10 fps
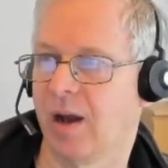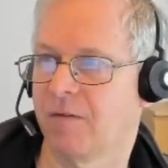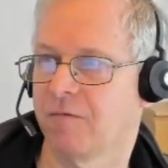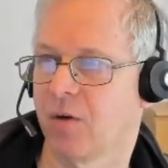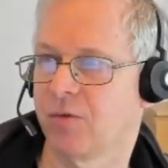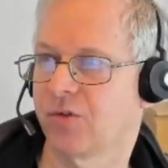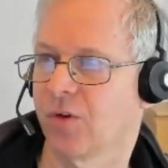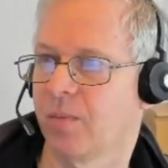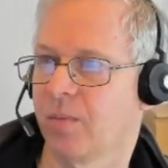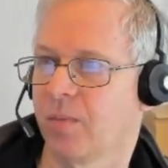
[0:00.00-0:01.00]
I found
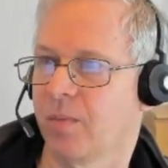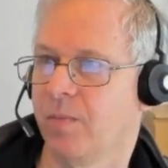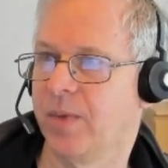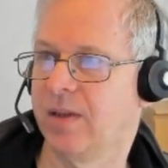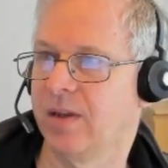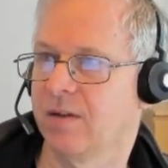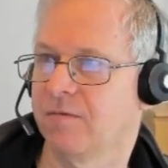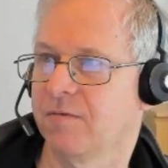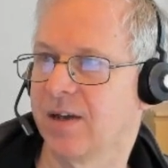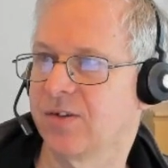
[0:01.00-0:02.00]
some competing
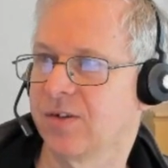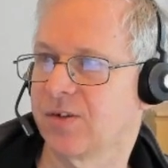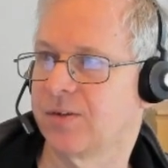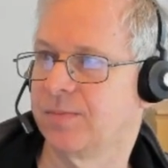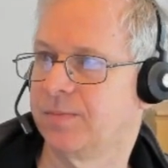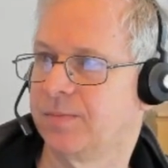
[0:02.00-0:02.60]
devices.